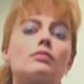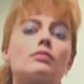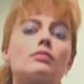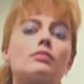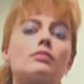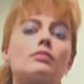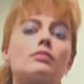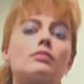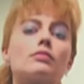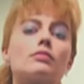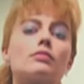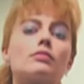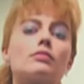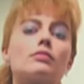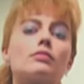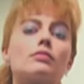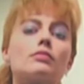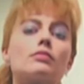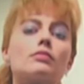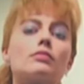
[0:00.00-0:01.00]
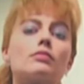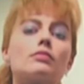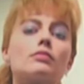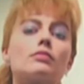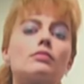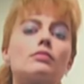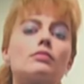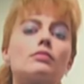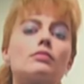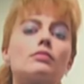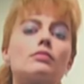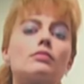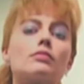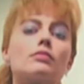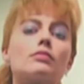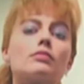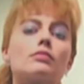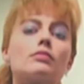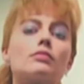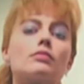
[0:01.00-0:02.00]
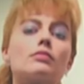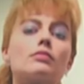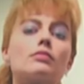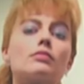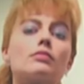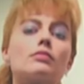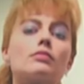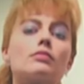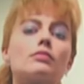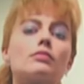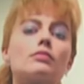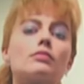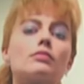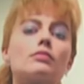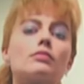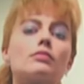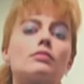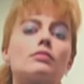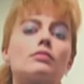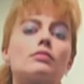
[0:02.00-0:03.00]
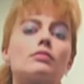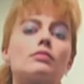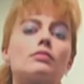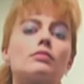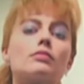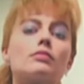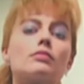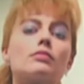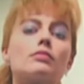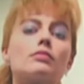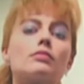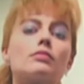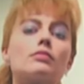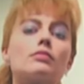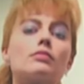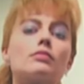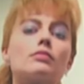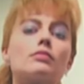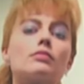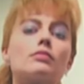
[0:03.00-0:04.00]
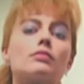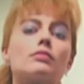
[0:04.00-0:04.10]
No words are spoken by the person on screen.